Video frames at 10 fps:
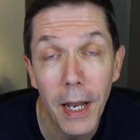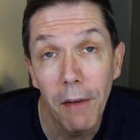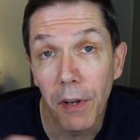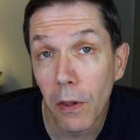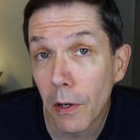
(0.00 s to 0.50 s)
Now,
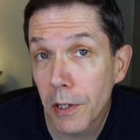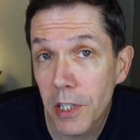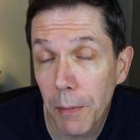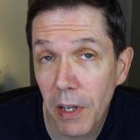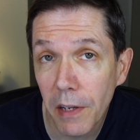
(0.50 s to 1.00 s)
if you learned
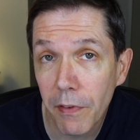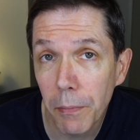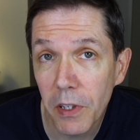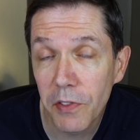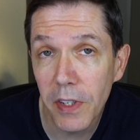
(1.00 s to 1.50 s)
something
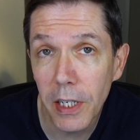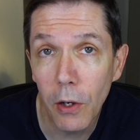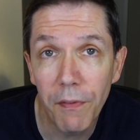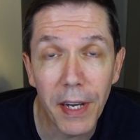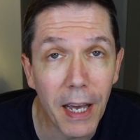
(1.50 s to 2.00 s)
from this
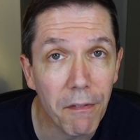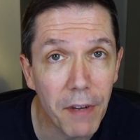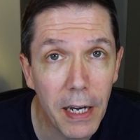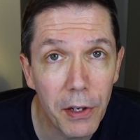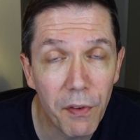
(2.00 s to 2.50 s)
video, if you got
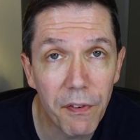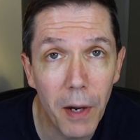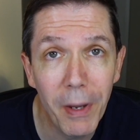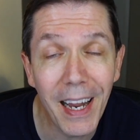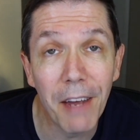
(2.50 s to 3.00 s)
value
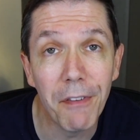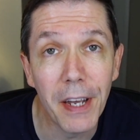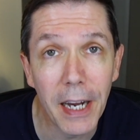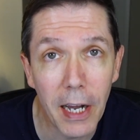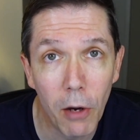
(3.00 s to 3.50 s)
from it, if
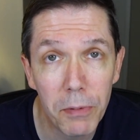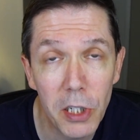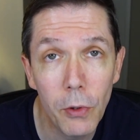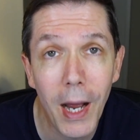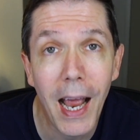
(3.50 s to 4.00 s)
it helped
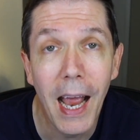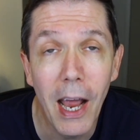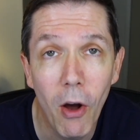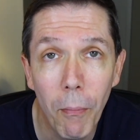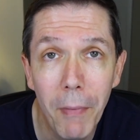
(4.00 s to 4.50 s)
you,
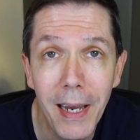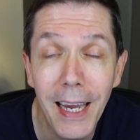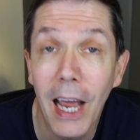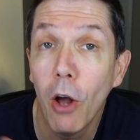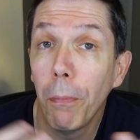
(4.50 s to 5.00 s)
help
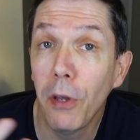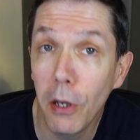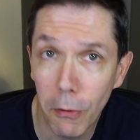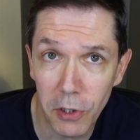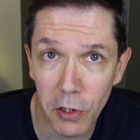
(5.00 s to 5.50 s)
me help
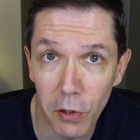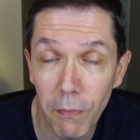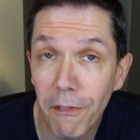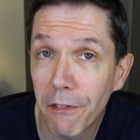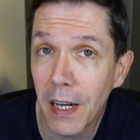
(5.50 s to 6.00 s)

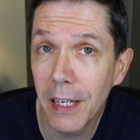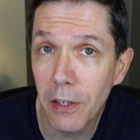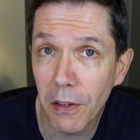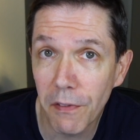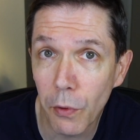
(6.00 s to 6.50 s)
YouTube find
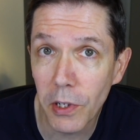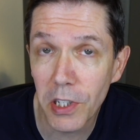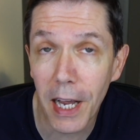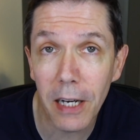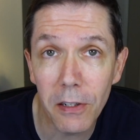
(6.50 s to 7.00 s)
other voice
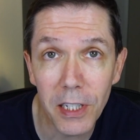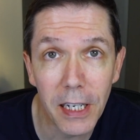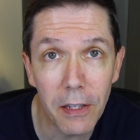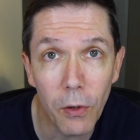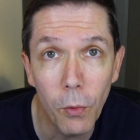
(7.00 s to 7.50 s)
actors and
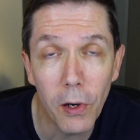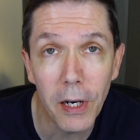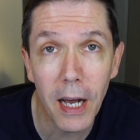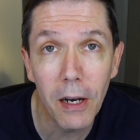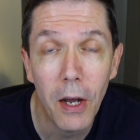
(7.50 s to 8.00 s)
get the
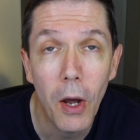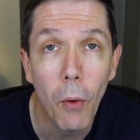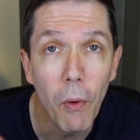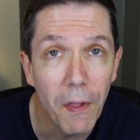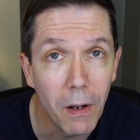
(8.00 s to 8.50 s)
word out
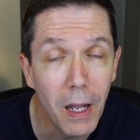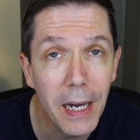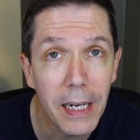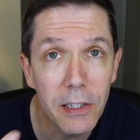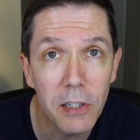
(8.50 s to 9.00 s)
with a
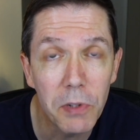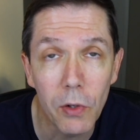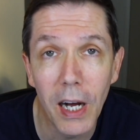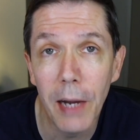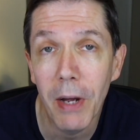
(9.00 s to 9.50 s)
like and
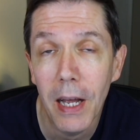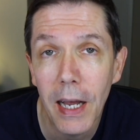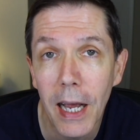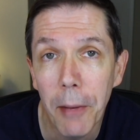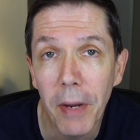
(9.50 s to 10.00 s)
subscribe,
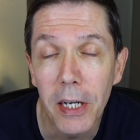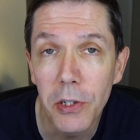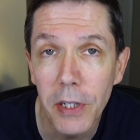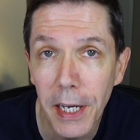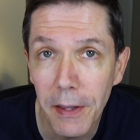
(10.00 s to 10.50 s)
and make
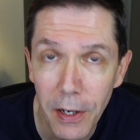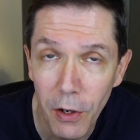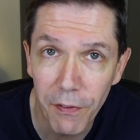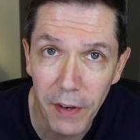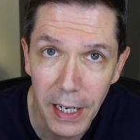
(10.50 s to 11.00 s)
sure you hit that
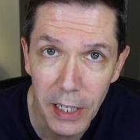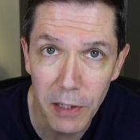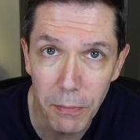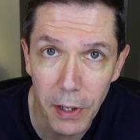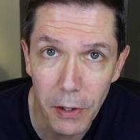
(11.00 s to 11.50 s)

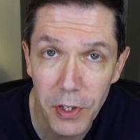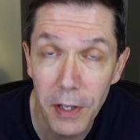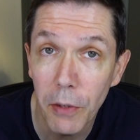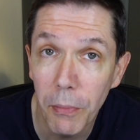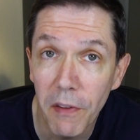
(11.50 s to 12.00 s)
notification bell so
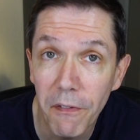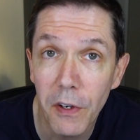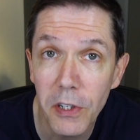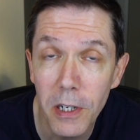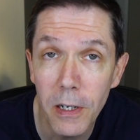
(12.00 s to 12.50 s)
that you'll be the
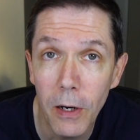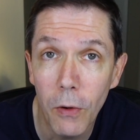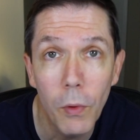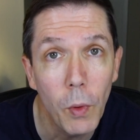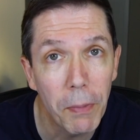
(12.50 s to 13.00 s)
first to know
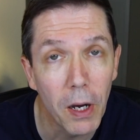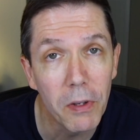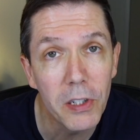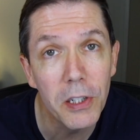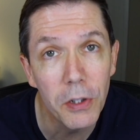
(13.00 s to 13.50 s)
when we
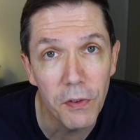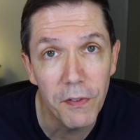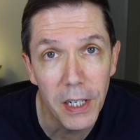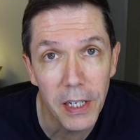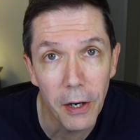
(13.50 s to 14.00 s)
publish a new
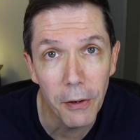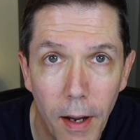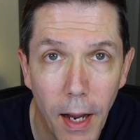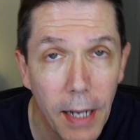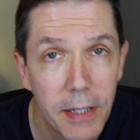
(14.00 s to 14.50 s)
video.
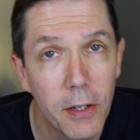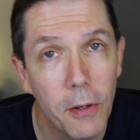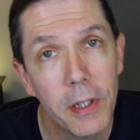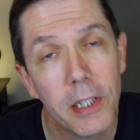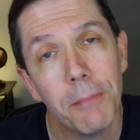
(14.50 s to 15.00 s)
As
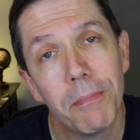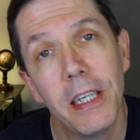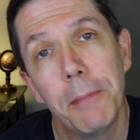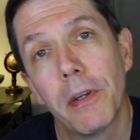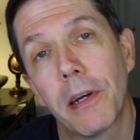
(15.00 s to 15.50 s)
always, I'm
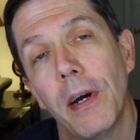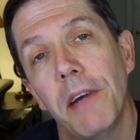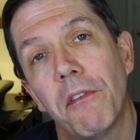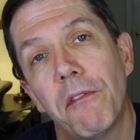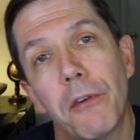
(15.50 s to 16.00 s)
deeply
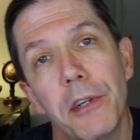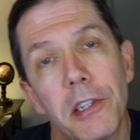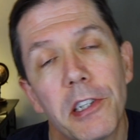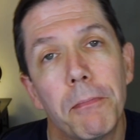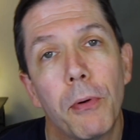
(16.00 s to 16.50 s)
grateful for your
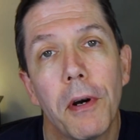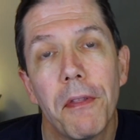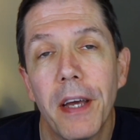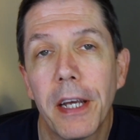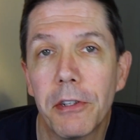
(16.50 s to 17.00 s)
support.
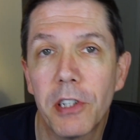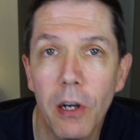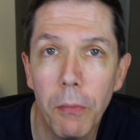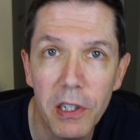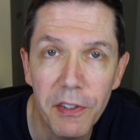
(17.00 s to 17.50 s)
Thank you
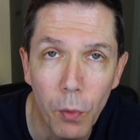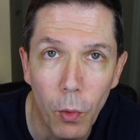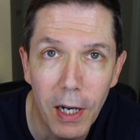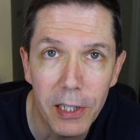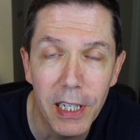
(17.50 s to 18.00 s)
so much for
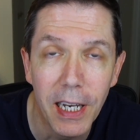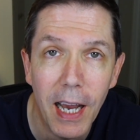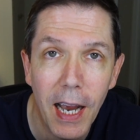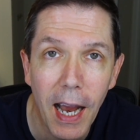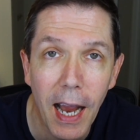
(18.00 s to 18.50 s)
watching.
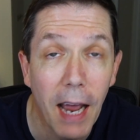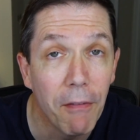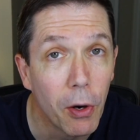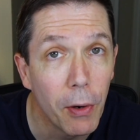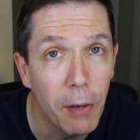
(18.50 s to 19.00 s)
Have
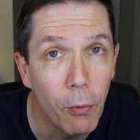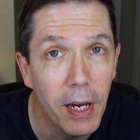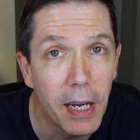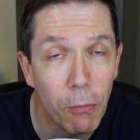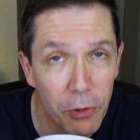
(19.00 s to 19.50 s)
a great
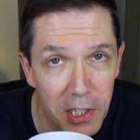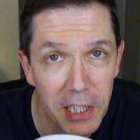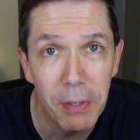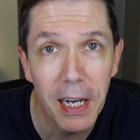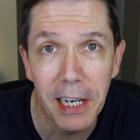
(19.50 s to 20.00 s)
week, and we'll see
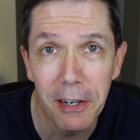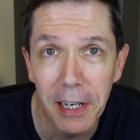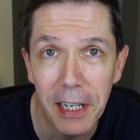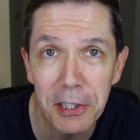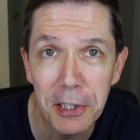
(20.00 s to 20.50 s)
you back here
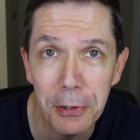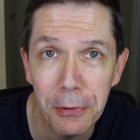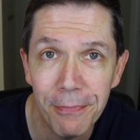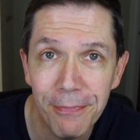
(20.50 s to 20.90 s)
again soon.